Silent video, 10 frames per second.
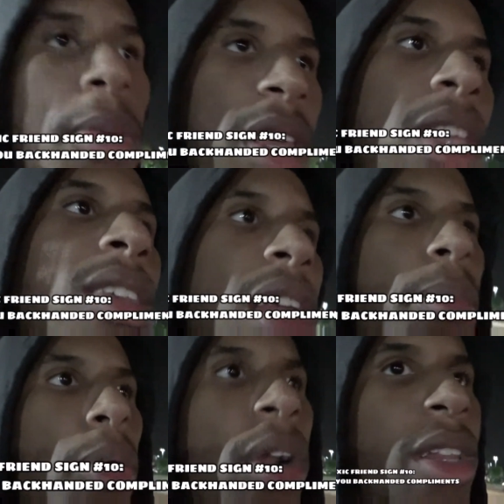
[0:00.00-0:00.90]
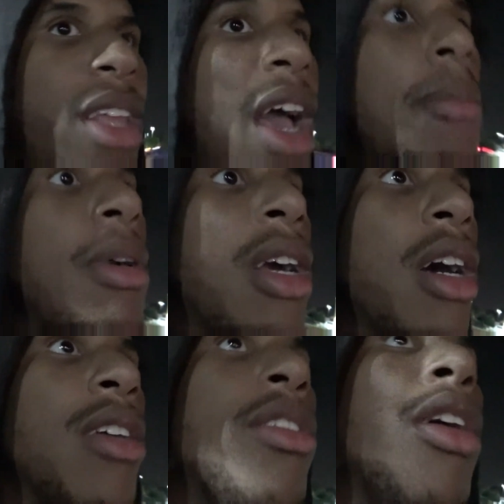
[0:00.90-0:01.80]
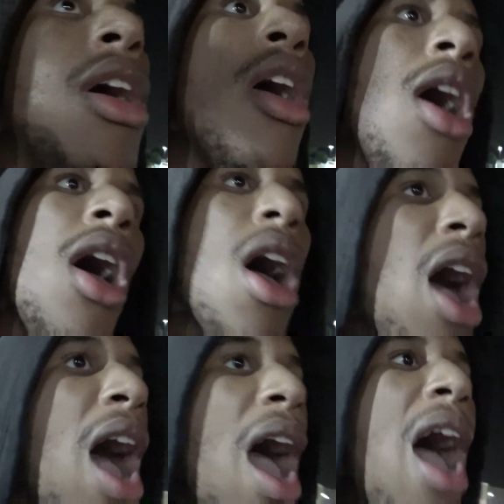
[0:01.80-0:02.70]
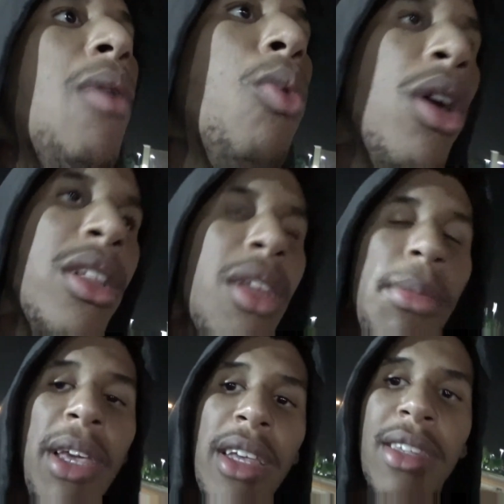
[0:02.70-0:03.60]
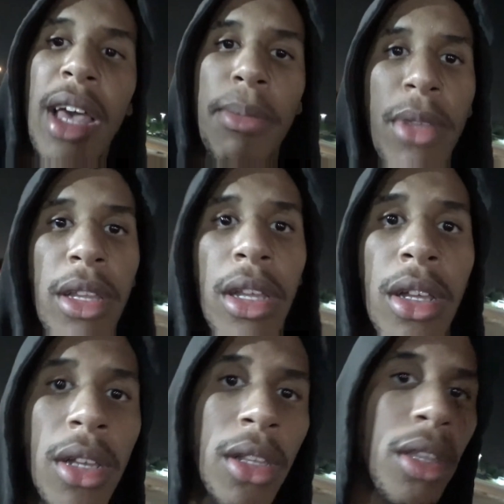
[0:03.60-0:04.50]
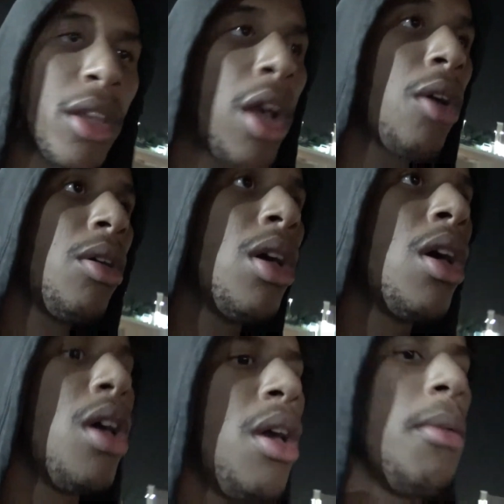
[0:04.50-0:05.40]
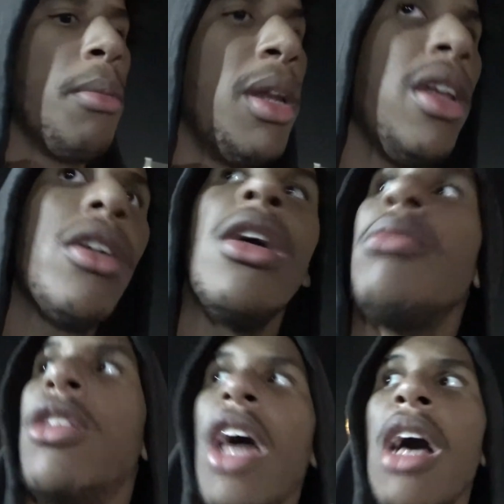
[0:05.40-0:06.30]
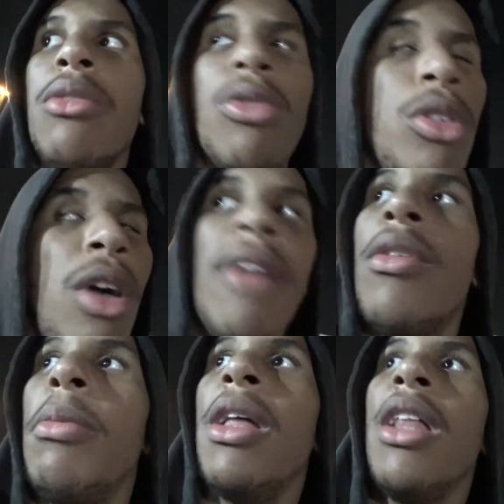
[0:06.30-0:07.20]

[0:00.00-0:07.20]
please at a point in time because I wanted to be accepted, But there comes a times where you have to be